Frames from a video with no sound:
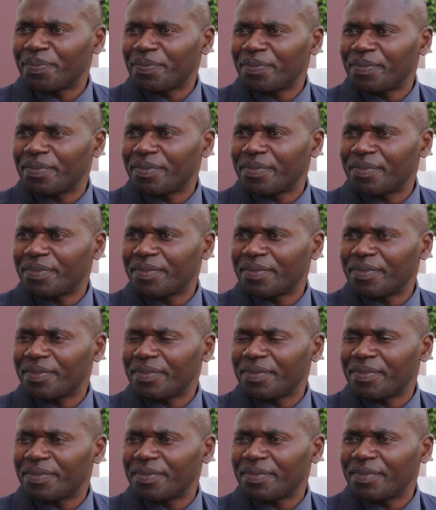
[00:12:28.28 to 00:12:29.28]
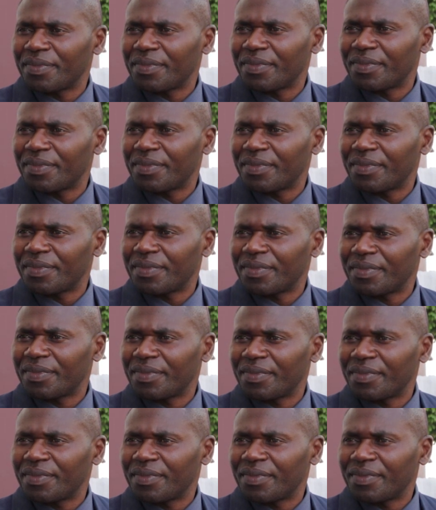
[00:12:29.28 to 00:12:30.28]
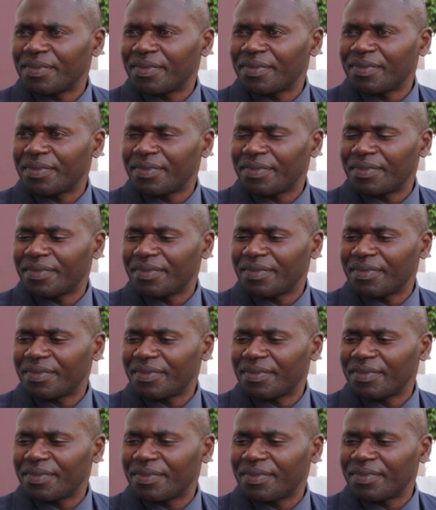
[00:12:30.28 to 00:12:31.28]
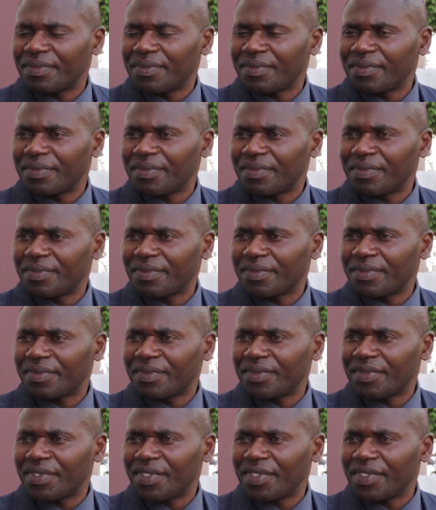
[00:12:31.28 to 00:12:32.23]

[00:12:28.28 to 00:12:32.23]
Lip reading: (not speaking)